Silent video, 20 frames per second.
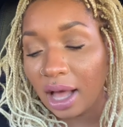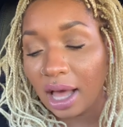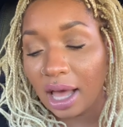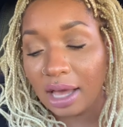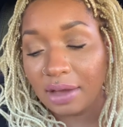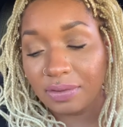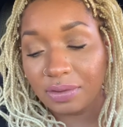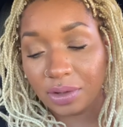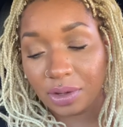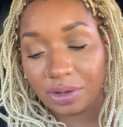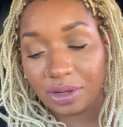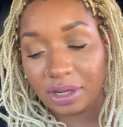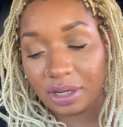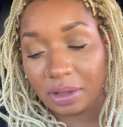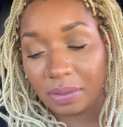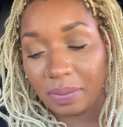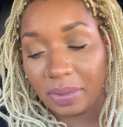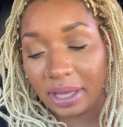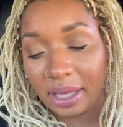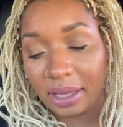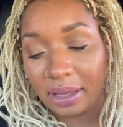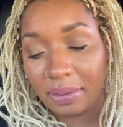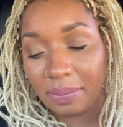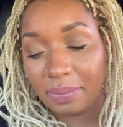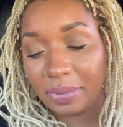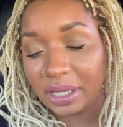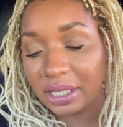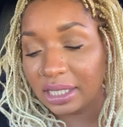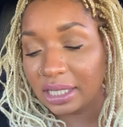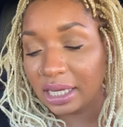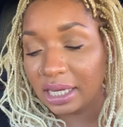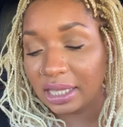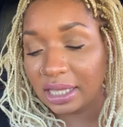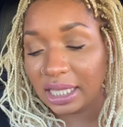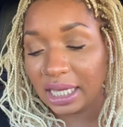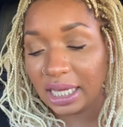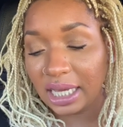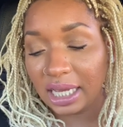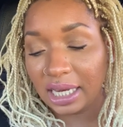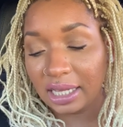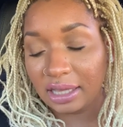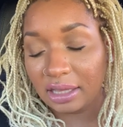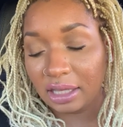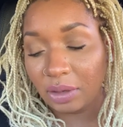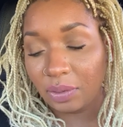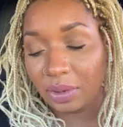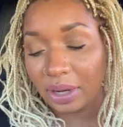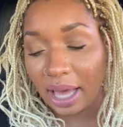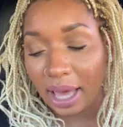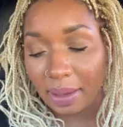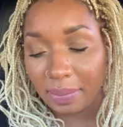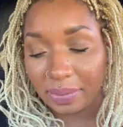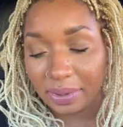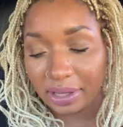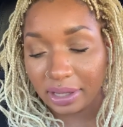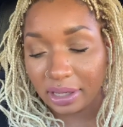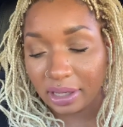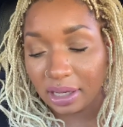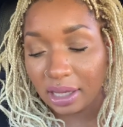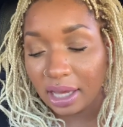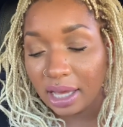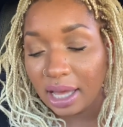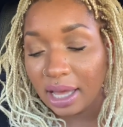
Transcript: I flirted a bit, but didn't think anything would happen.